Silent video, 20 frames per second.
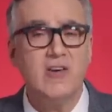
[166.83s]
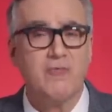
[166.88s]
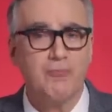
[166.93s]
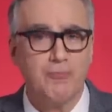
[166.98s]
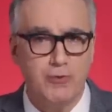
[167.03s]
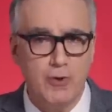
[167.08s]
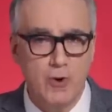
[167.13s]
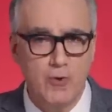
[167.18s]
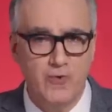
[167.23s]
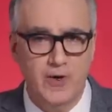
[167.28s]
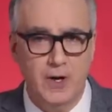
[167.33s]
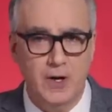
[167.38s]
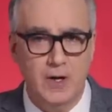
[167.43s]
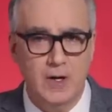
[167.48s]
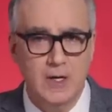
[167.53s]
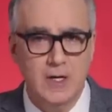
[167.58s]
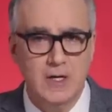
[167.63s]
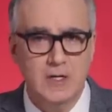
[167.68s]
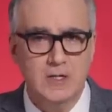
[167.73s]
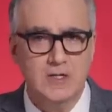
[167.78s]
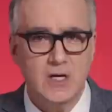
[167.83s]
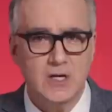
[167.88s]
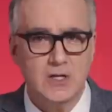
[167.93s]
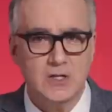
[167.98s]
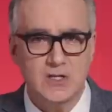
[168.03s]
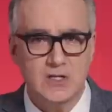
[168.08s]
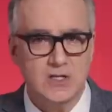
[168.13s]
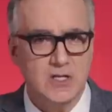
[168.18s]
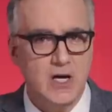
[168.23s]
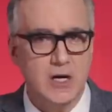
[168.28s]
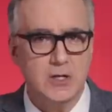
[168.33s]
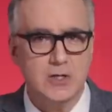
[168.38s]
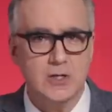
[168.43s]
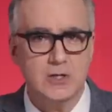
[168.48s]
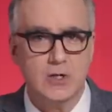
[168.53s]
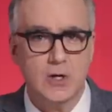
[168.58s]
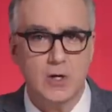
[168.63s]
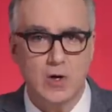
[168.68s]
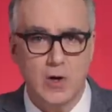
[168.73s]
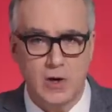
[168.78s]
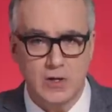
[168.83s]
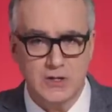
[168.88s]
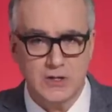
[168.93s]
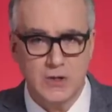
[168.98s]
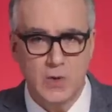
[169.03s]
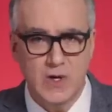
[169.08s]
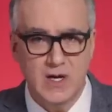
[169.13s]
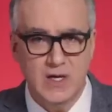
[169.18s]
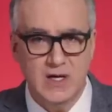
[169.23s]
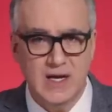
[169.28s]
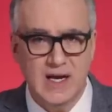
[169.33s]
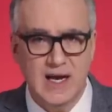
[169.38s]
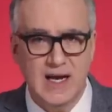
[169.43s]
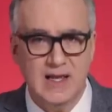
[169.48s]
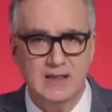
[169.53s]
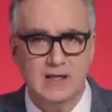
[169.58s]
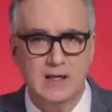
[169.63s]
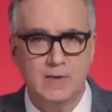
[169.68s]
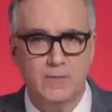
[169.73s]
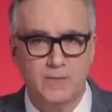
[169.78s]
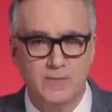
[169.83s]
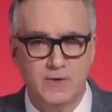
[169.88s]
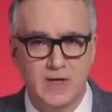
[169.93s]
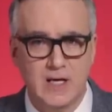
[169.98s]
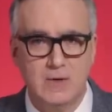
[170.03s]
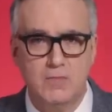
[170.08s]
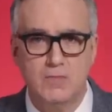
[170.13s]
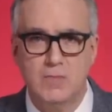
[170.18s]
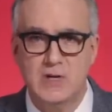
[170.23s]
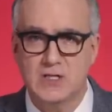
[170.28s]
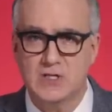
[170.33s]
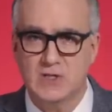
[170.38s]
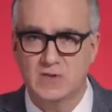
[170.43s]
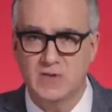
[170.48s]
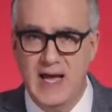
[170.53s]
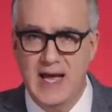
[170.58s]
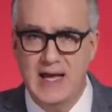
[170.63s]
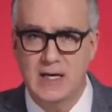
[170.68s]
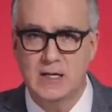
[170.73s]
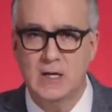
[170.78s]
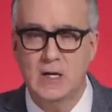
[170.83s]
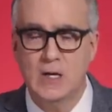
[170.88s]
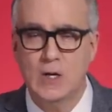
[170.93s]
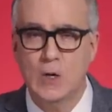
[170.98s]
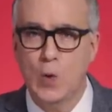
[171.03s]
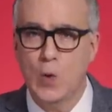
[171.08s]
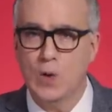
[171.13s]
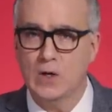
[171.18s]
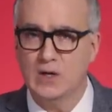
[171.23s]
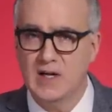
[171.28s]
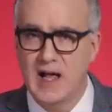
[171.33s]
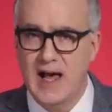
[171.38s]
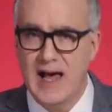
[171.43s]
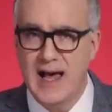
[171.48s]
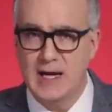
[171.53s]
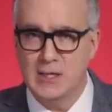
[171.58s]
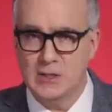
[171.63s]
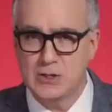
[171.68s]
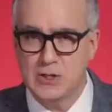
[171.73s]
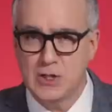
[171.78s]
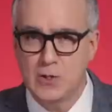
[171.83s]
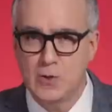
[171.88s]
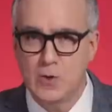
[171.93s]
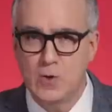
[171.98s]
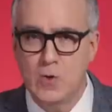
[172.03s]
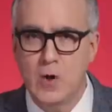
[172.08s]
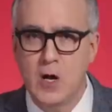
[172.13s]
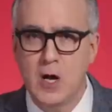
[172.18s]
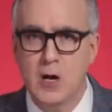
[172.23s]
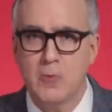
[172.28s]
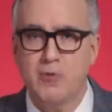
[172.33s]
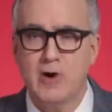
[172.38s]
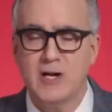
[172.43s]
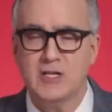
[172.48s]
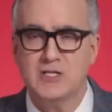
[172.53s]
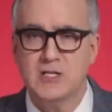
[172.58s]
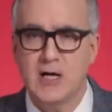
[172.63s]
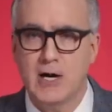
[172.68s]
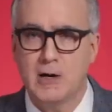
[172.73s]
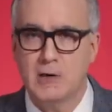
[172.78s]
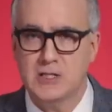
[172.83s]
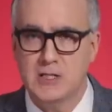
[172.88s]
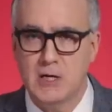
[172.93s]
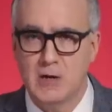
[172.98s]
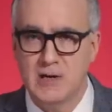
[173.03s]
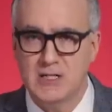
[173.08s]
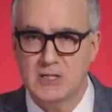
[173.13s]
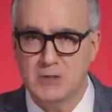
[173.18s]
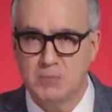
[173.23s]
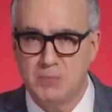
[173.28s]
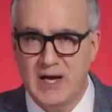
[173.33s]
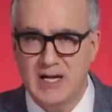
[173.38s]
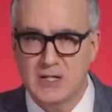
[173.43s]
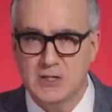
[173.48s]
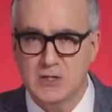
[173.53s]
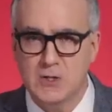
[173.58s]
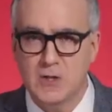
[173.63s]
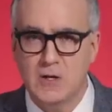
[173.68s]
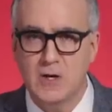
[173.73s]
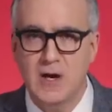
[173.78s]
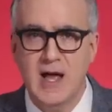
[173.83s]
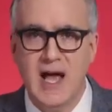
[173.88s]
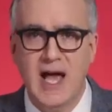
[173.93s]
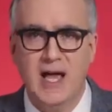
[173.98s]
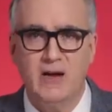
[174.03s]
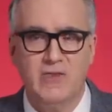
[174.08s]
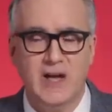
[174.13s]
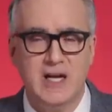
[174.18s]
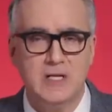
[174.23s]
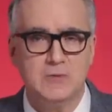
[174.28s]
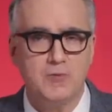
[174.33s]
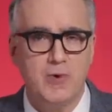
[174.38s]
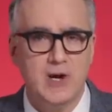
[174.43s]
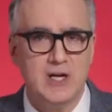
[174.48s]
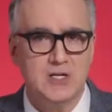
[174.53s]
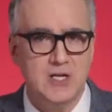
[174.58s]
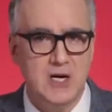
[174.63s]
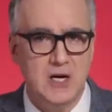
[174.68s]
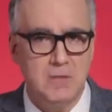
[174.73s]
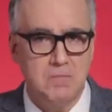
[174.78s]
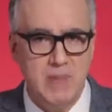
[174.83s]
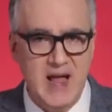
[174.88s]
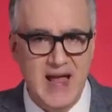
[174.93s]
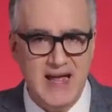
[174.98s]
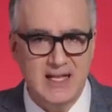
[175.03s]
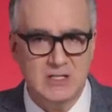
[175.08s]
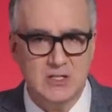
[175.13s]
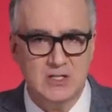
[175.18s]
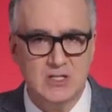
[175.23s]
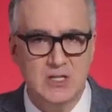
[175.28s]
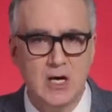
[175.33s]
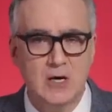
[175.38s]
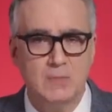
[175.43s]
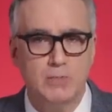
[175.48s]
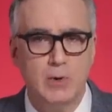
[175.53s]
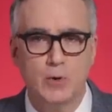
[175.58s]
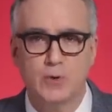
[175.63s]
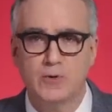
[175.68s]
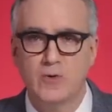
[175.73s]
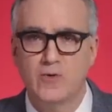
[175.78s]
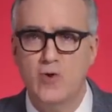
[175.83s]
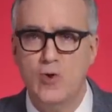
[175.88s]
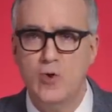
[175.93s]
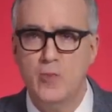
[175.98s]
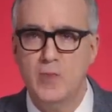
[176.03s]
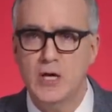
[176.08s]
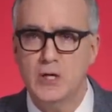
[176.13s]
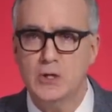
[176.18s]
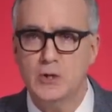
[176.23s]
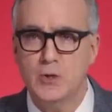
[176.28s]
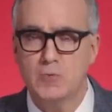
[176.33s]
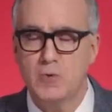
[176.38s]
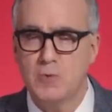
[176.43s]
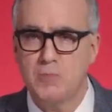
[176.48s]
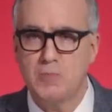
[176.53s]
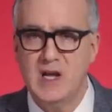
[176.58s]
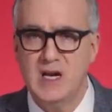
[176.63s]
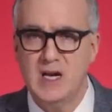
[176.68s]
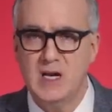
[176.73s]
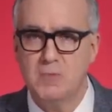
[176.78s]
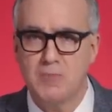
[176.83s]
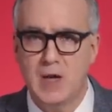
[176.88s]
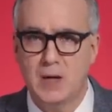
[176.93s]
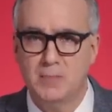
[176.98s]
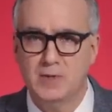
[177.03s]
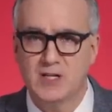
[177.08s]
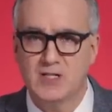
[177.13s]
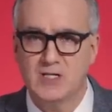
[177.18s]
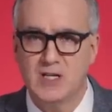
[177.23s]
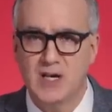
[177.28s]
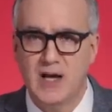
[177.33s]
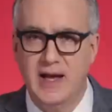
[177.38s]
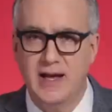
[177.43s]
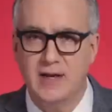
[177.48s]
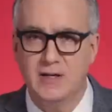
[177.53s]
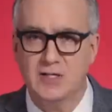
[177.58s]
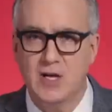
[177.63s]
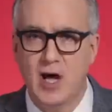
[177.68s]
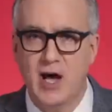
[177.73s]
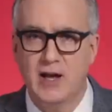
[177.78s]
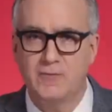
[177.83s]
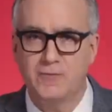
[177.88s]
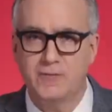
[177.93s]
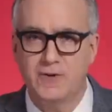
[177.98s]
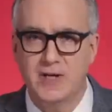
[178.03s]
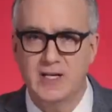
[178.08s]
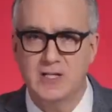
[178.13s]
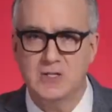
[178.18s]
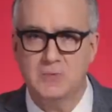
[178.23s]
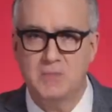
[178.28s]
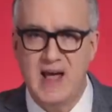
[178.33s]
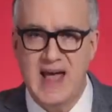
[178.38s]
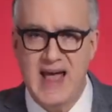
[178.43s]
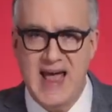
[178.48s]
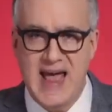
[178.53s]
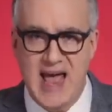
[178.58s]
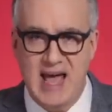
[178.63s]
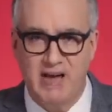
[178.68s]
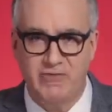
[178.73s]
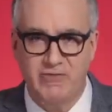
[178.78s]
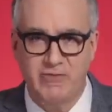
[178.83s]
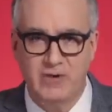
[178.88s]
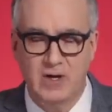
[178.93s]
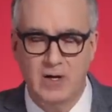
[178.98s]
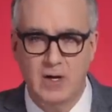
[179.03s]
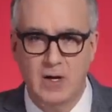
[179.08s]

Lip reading: If proven, such discussions could also indicate that Flynn misled or lied to Press Secretary Spicer and Vice President Pence, both of whom issued repeated public denials on Flynn's behalf.